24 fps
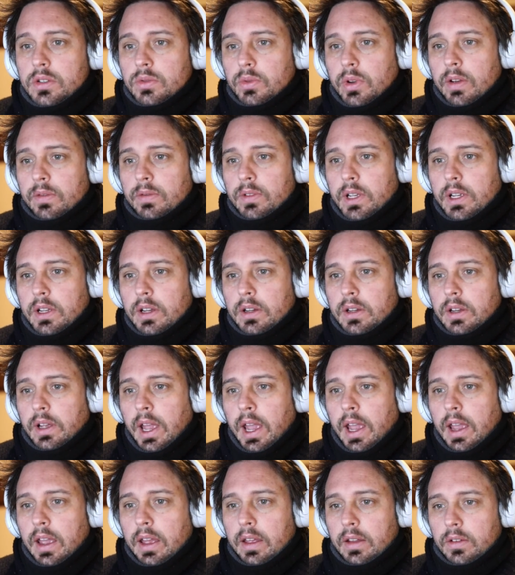So we have like a
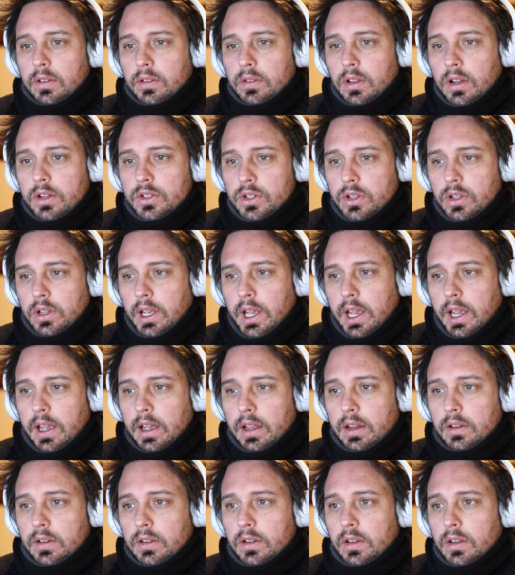and, logical
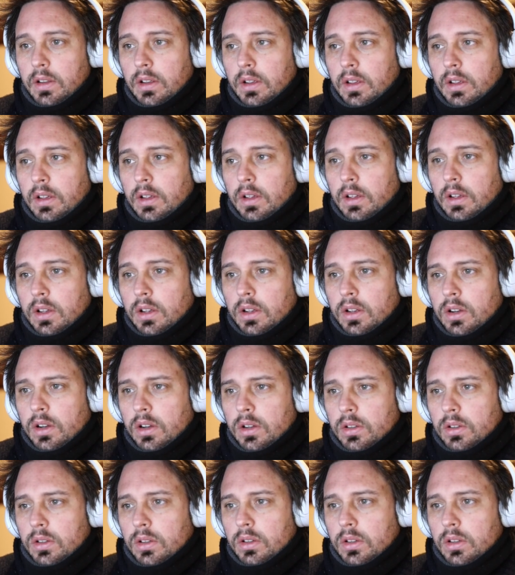and,
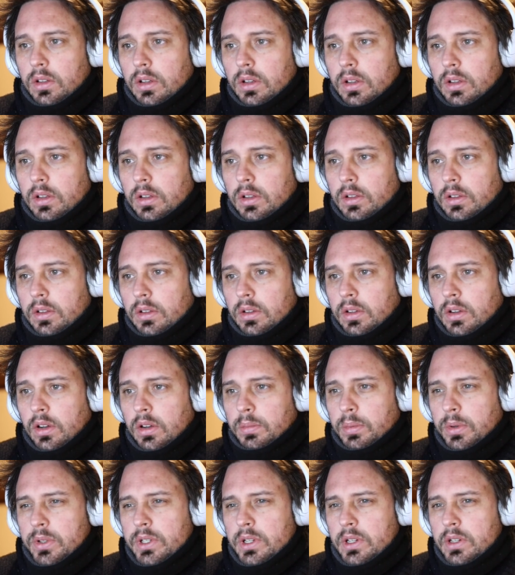call
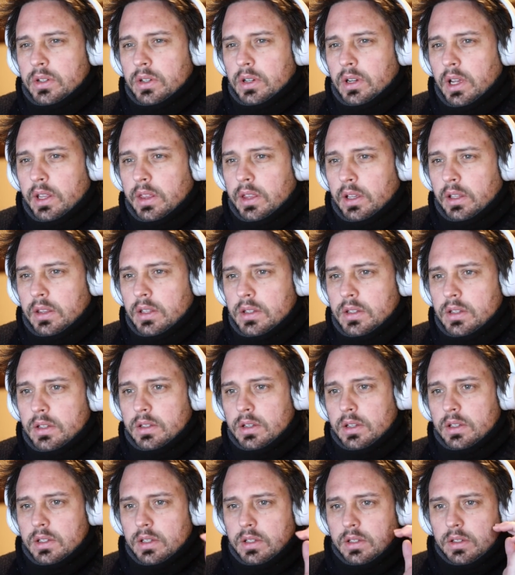procedure. I think this is
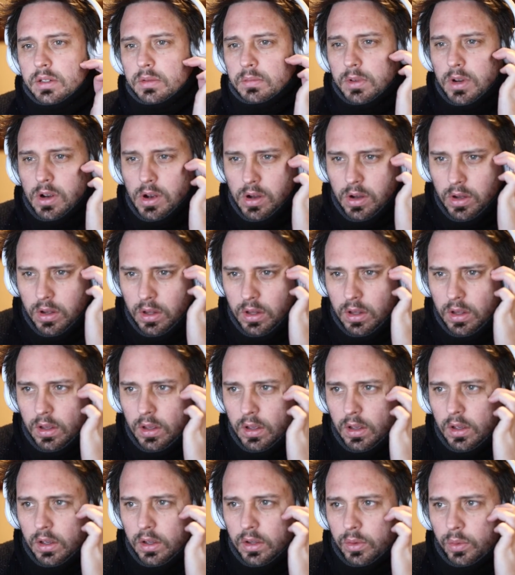a system call,
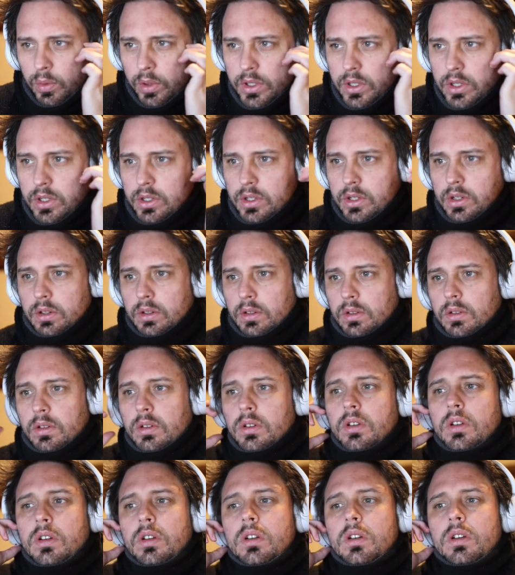which
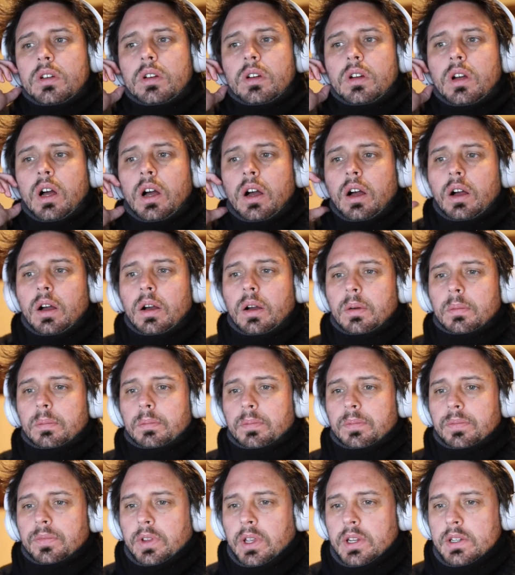
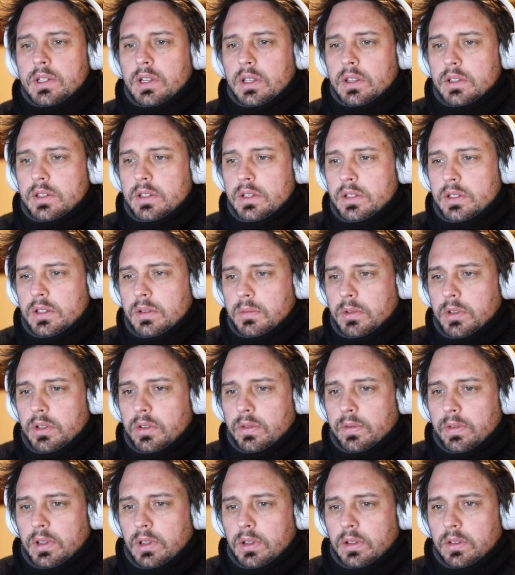can tell the system to do
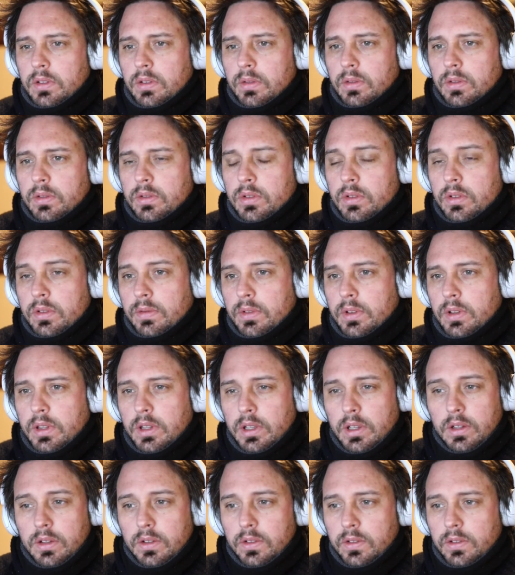two different
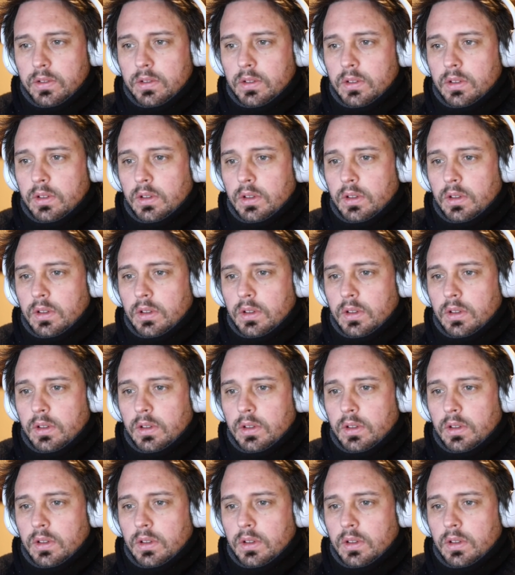things.